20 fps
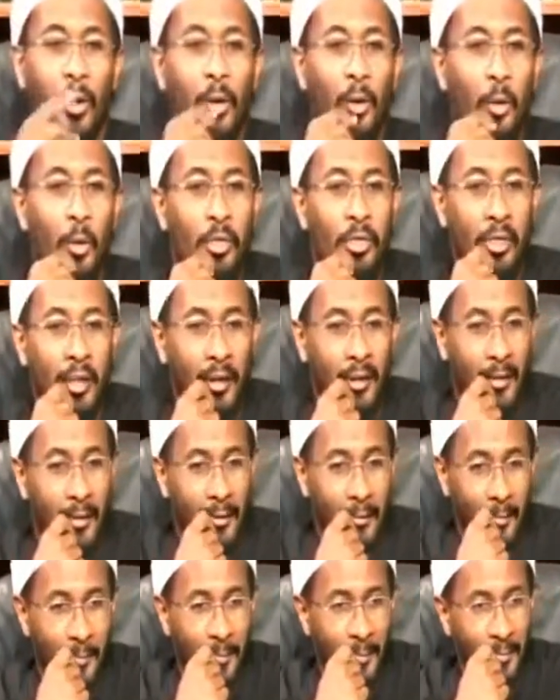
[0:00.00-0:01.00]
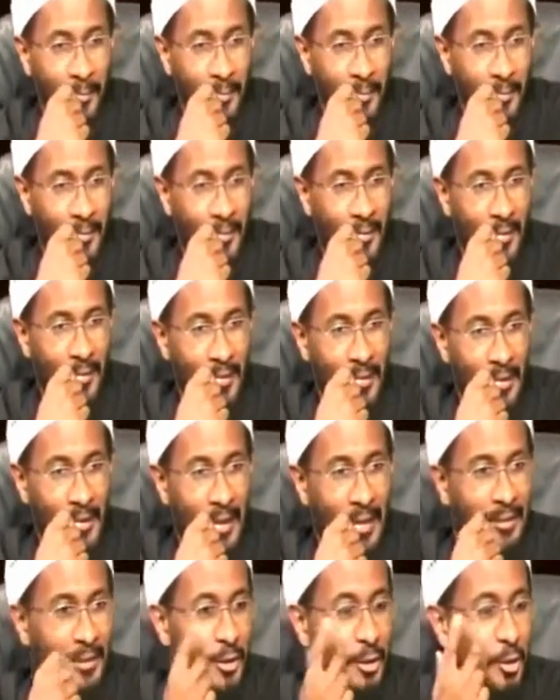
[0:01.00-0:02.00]
What do you think?
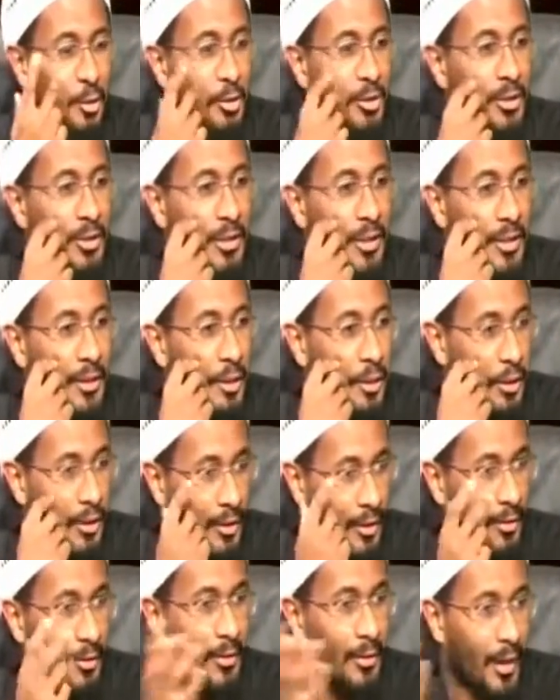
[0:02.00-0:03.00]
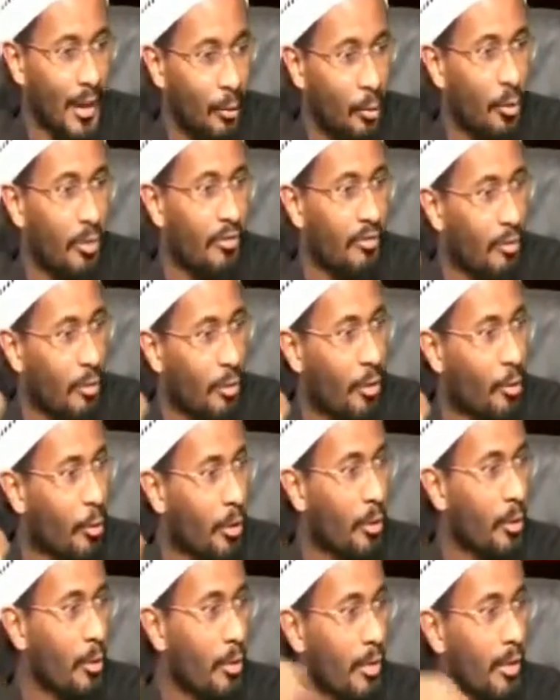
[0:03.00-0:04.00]
It's a 2-seater, and we're 4.
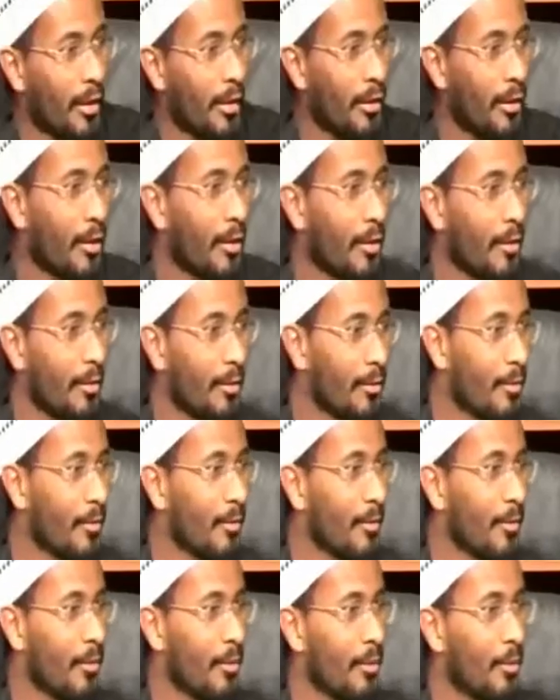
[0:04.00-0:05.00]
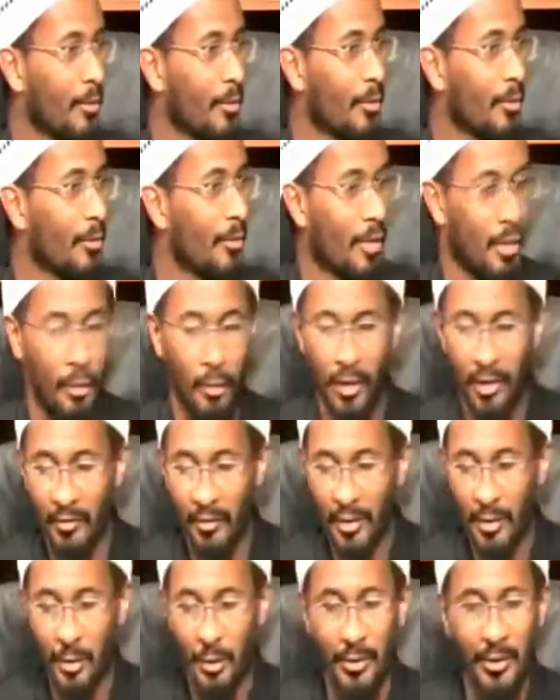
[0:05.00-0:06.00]
What do you think? 3
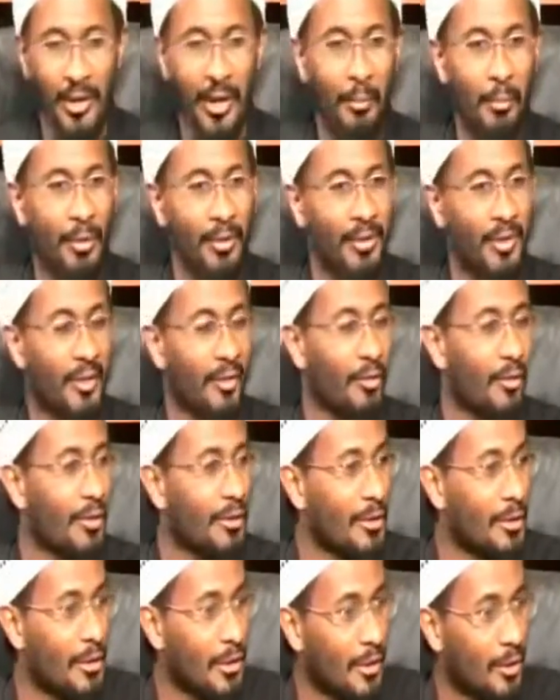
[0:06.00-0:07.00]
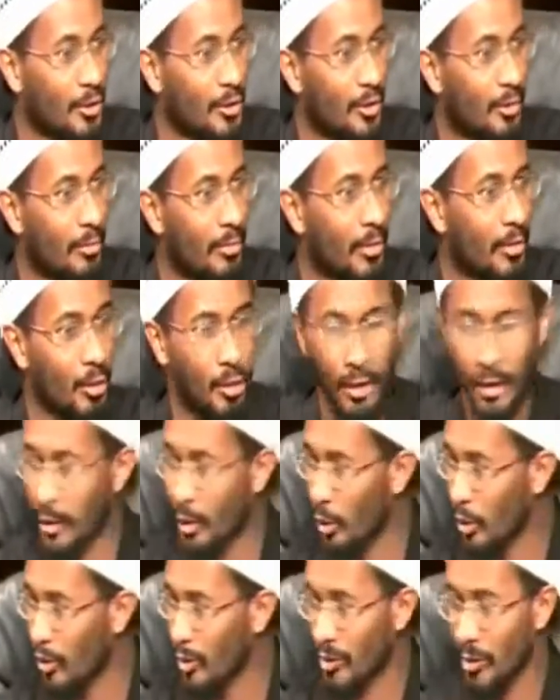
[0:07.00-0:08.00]
of us will cram into the front seat or something. You
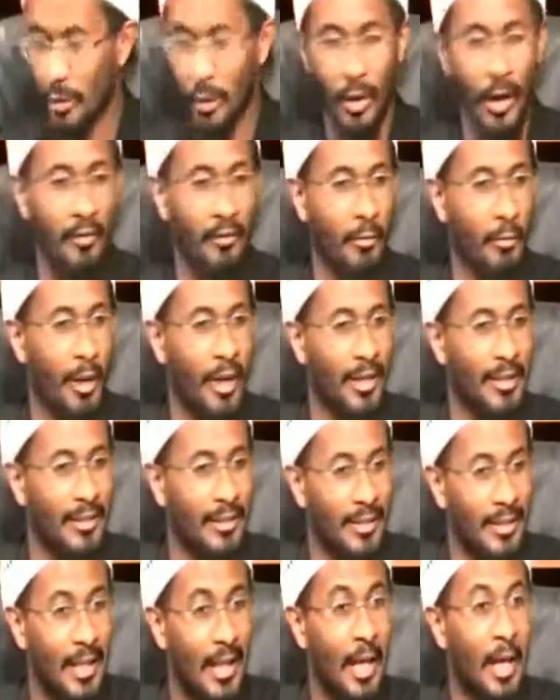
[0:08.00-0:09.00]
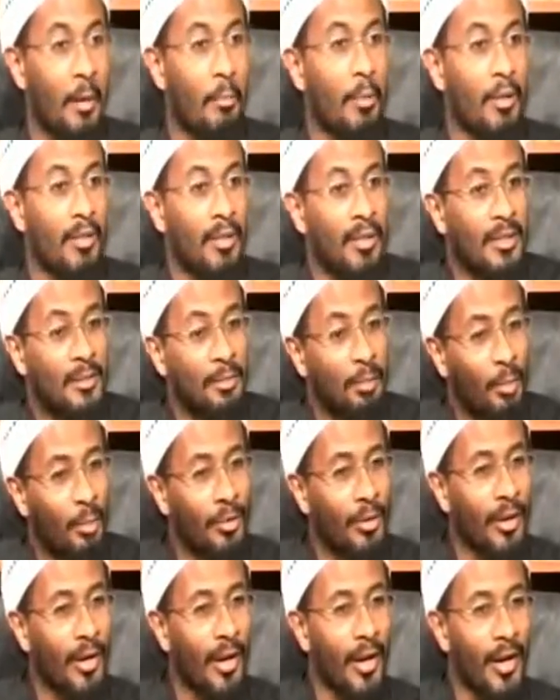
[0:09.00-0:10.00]
didn't notice, you don't have a back seat. But this
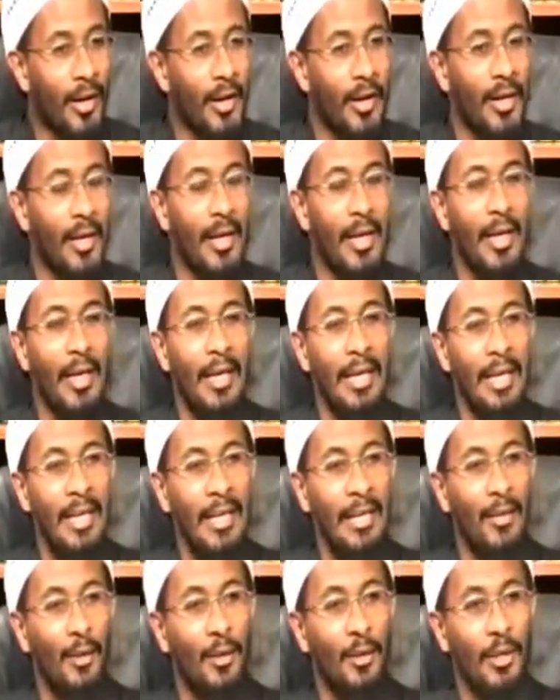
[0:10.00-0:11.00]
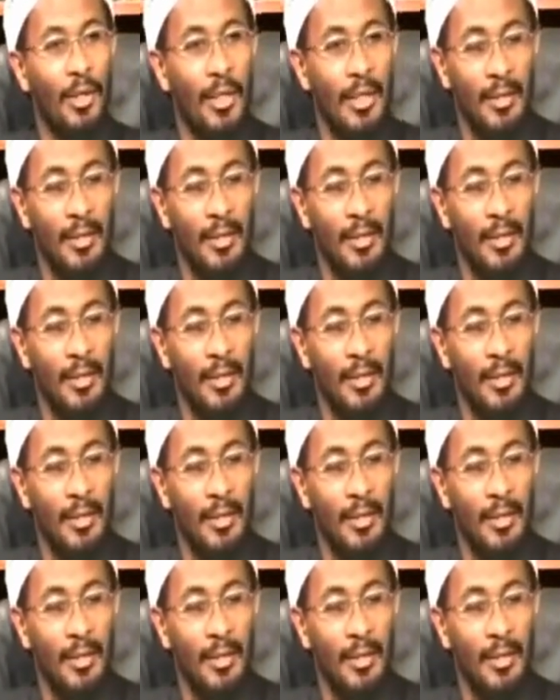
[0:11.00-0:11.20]
poor guy, he